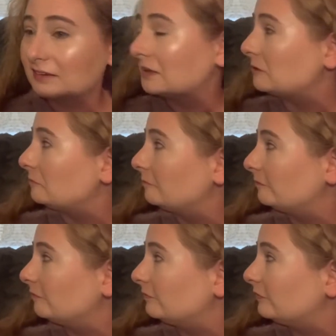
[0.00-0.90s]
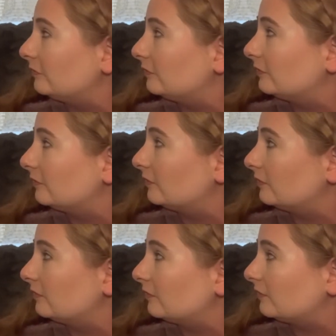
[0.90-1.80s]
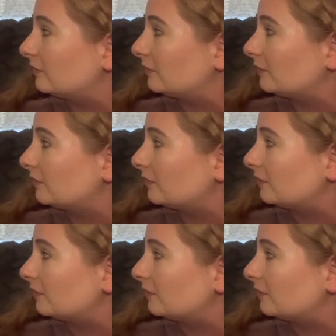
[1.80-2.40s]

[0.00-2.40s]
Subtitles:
No one is speaking in this clip.